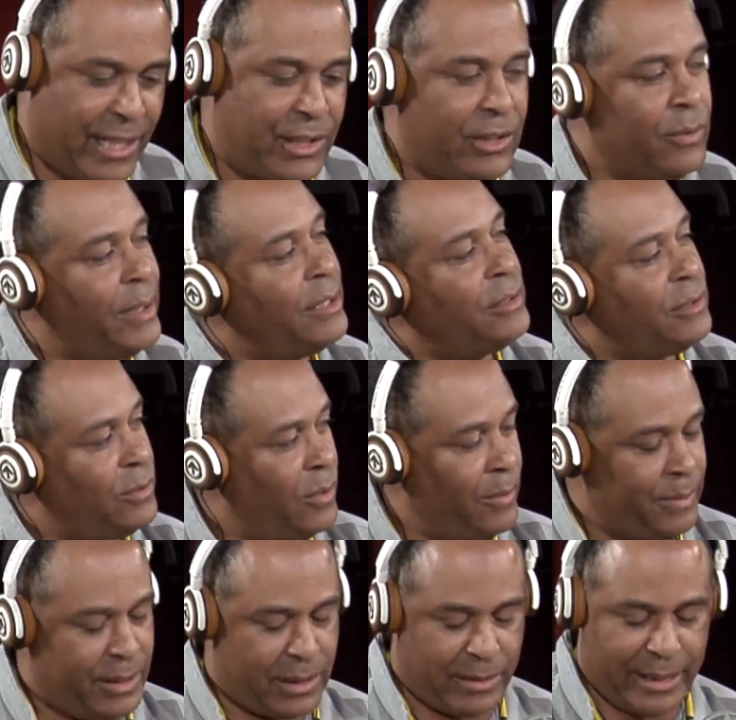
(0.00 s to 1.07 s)
Actually, you know what?
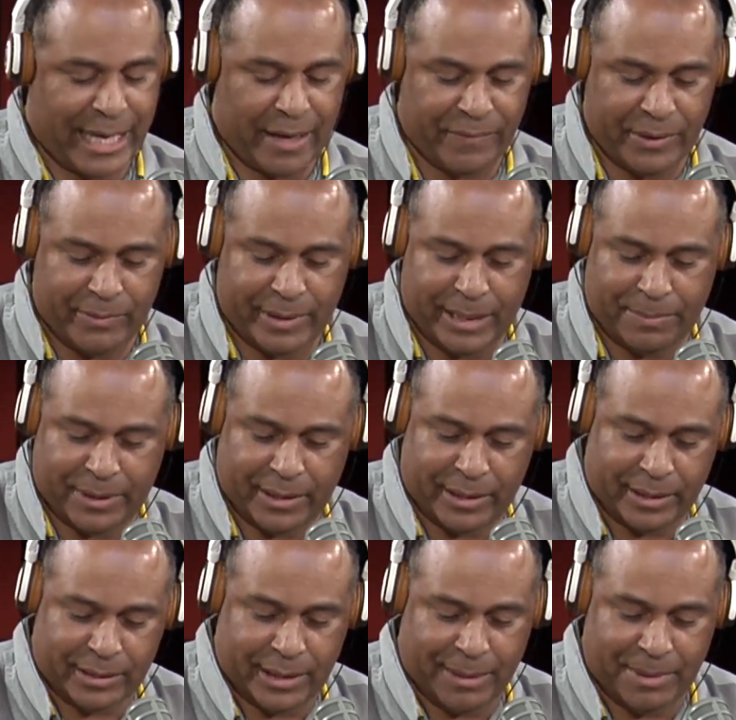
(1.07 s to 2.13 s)
No, we're just going to have you run up
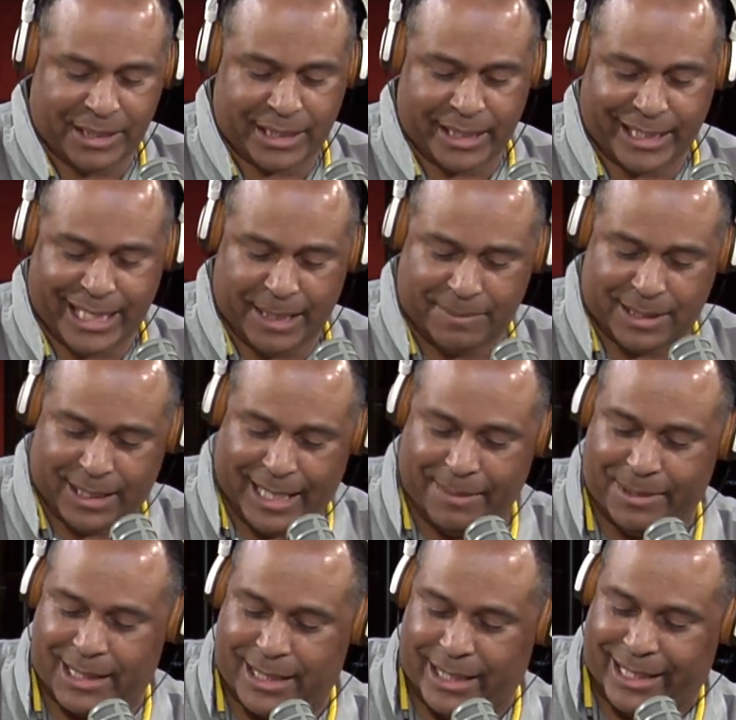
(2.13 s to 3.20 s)
there. I'm just going to keep. okay.
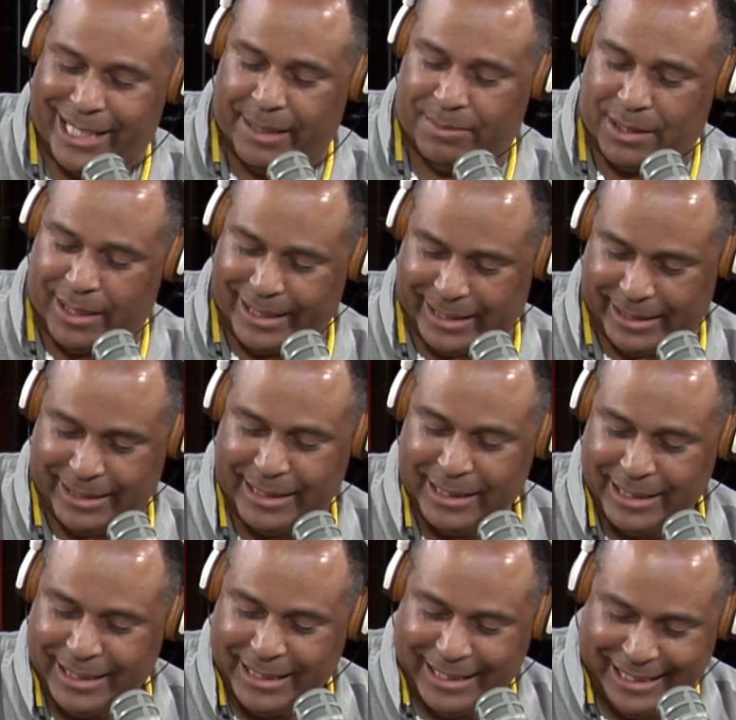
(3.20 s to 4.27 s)
I'm just going to keep talking.
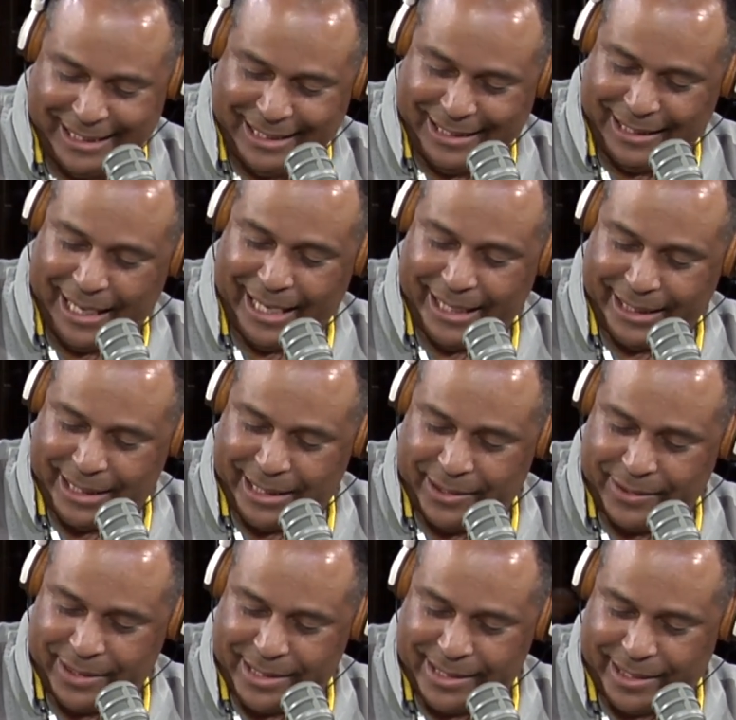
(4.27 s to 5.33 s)
I like to
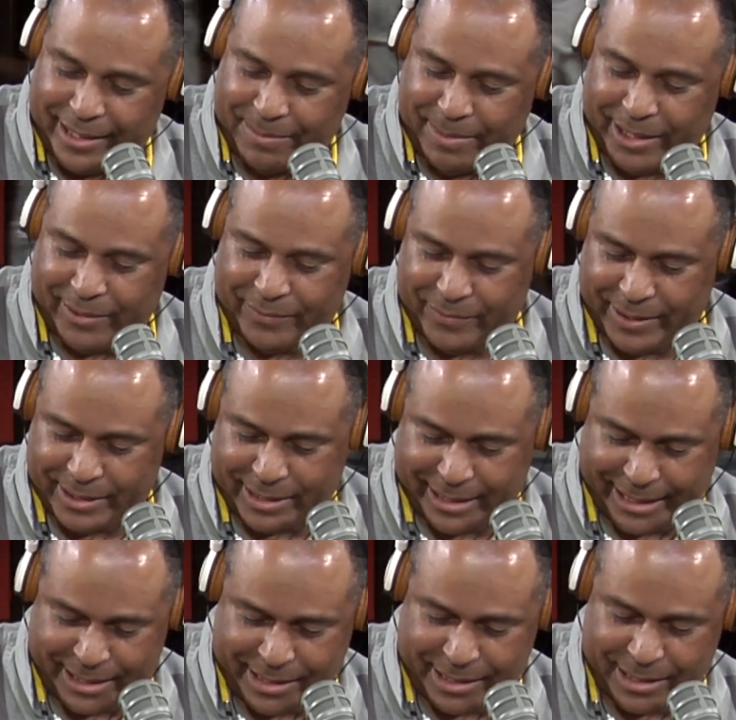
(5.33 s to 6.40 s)
hear the sound of my own voice. I
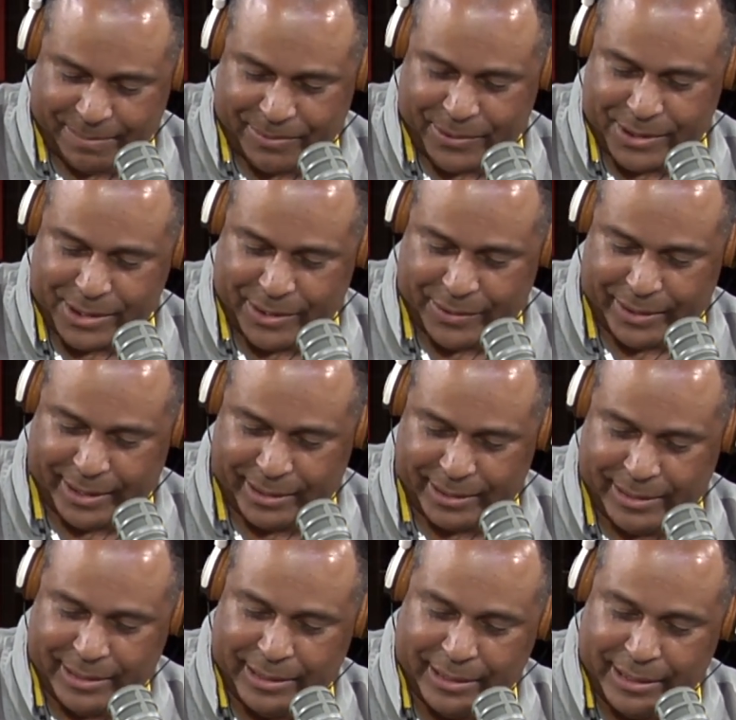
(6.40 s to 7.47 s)
guess it's a personal
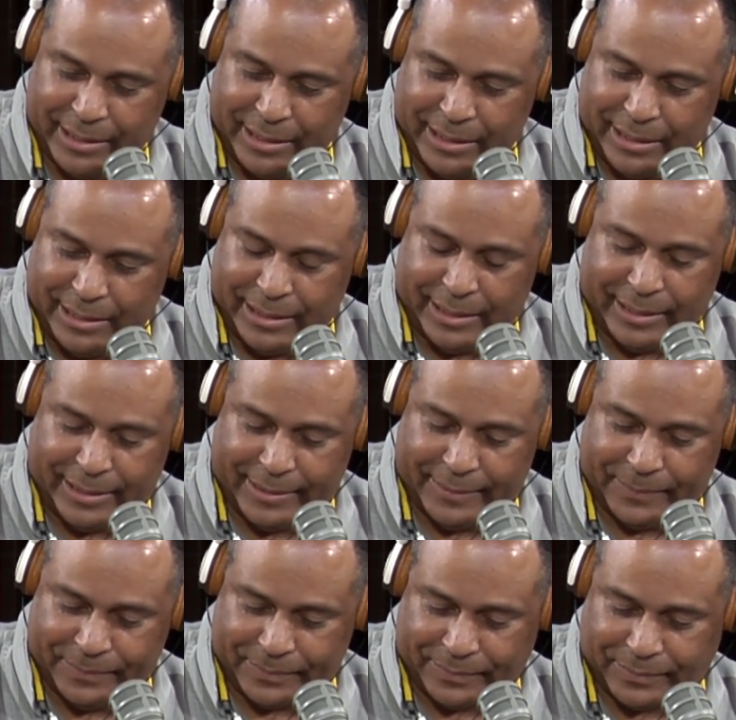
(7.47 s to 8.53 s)
thing.
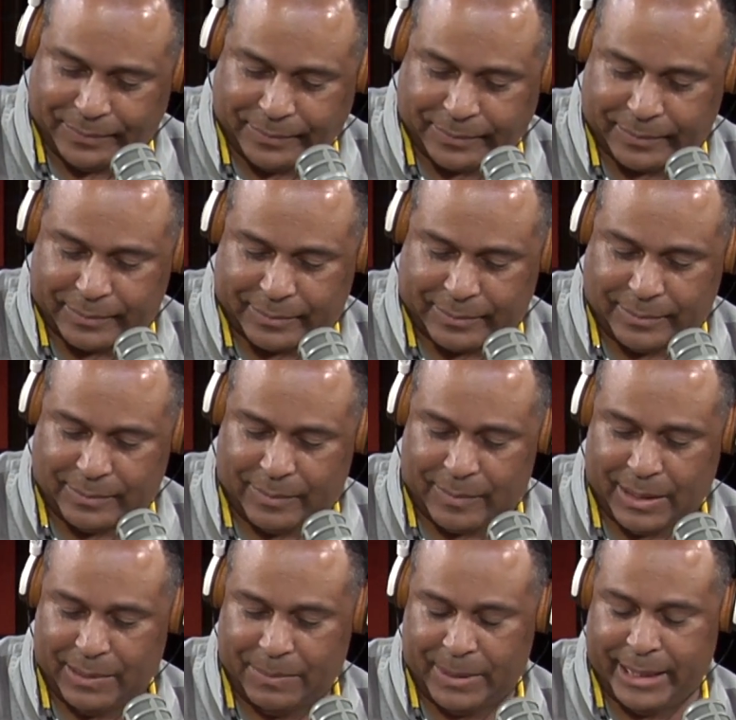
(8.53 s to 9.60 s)
Um,
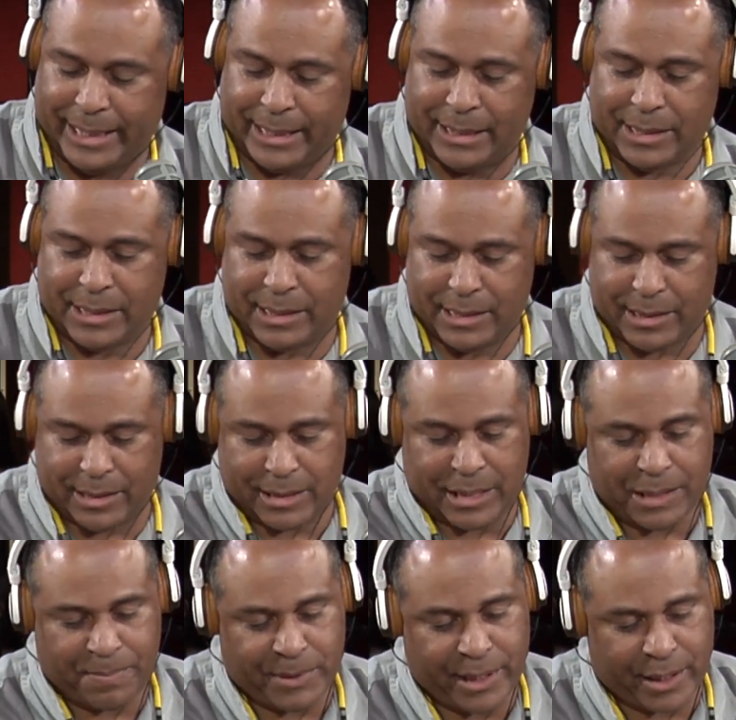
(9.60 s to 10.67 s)
but yeah, this is
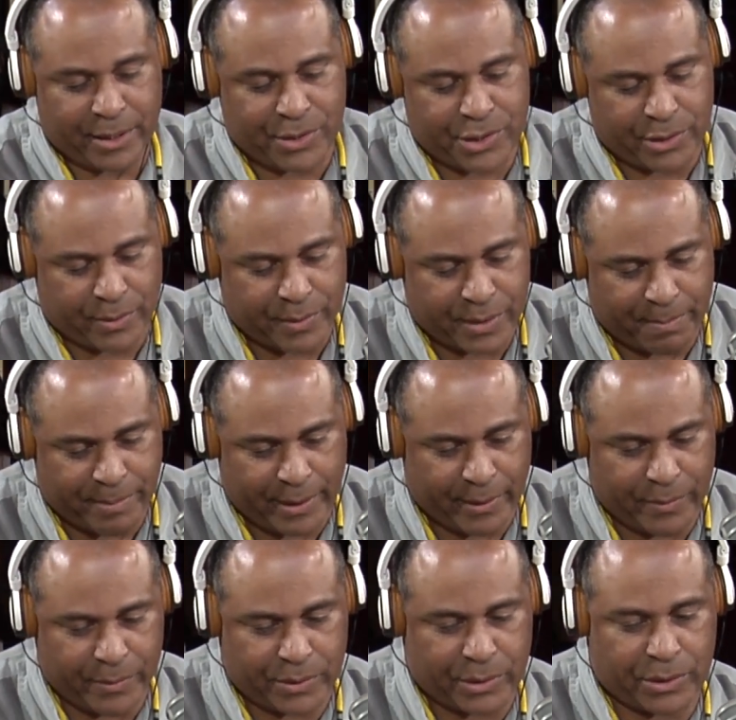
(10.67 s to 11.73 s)
this particular show is
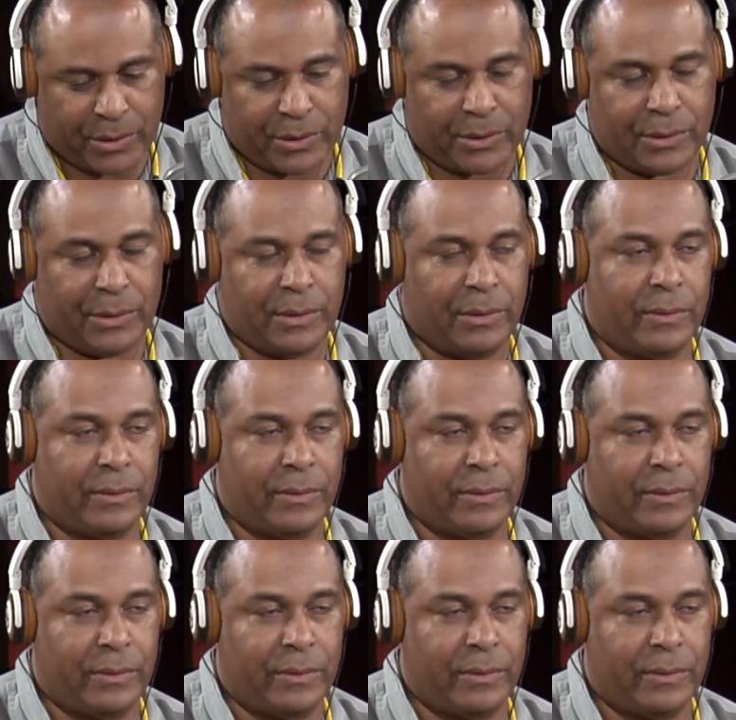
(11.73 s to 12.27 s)
about